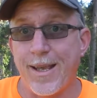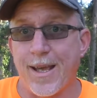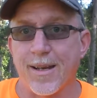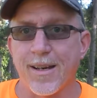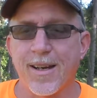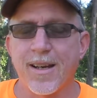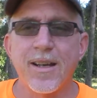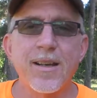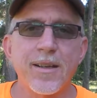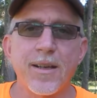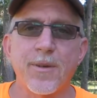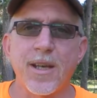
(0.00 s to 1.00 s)
Yeah,
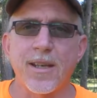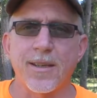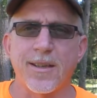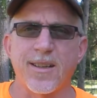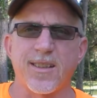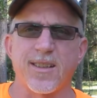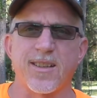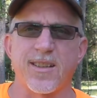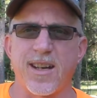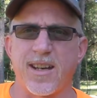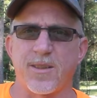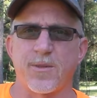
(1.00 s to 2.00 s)
that way I can get it
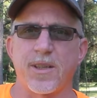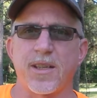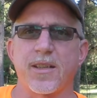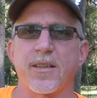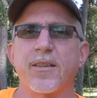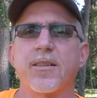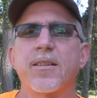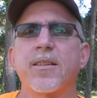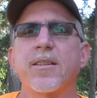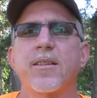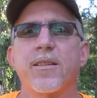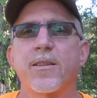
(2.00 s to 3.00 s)
done out of the way.
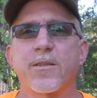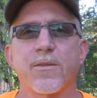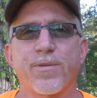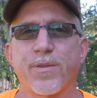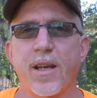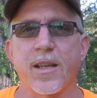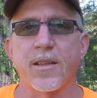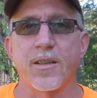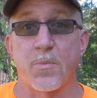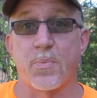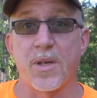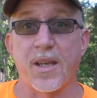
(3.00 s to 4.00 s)
There's a fly,
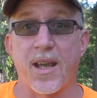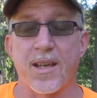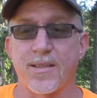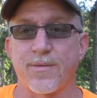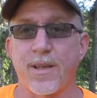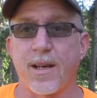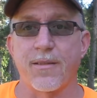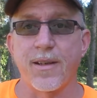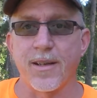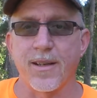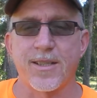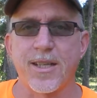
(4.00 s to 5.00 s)
there's a big ass fly
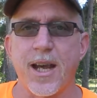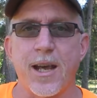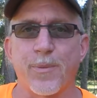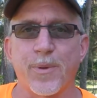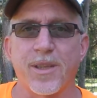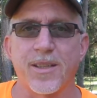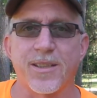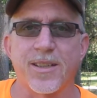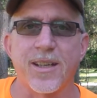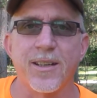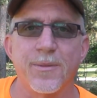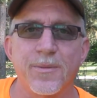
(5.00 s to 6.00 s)
right on top of the
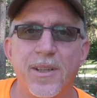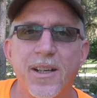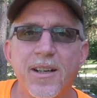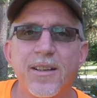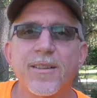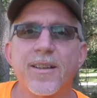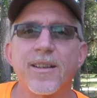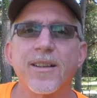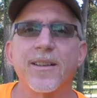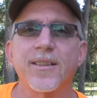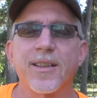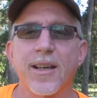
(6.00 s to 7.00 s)
damn,
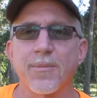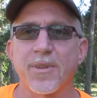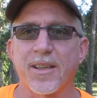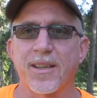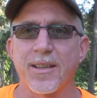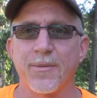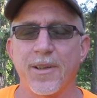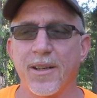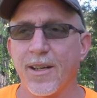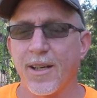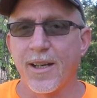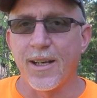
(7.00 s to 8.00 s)
right on top of the camera.